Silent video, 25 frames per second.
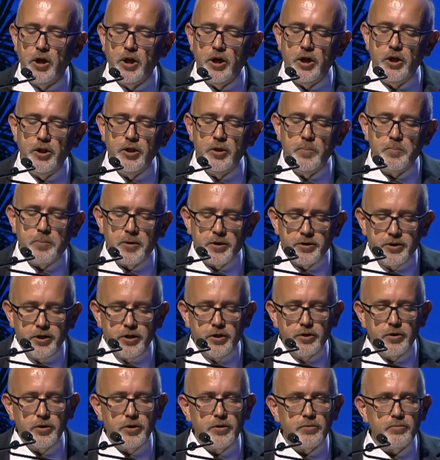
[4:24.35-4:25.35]
in
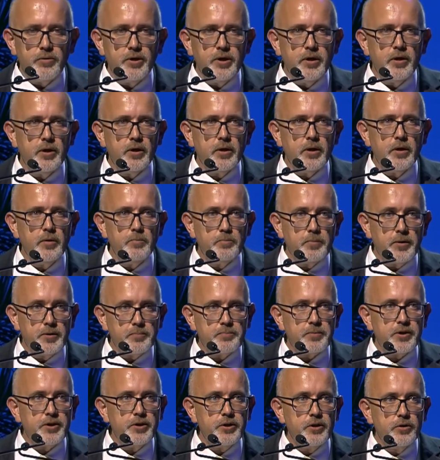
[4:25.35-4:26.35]
particular
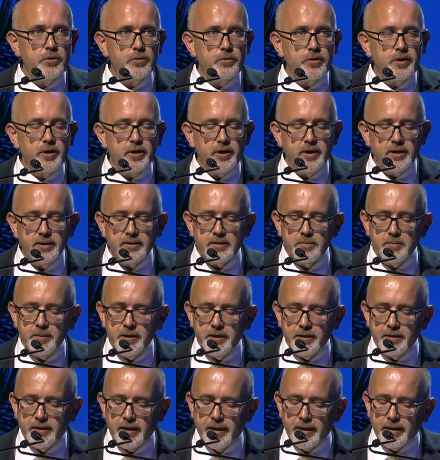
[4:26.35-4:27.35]
against the
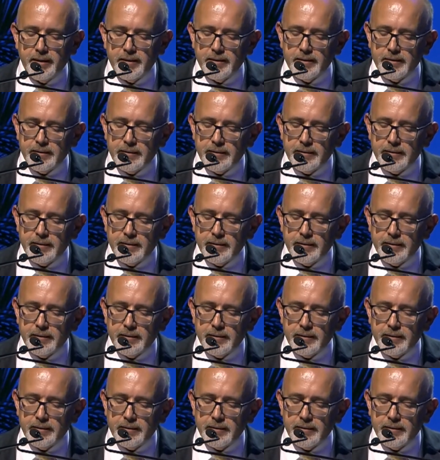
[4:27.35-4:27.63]
big tech.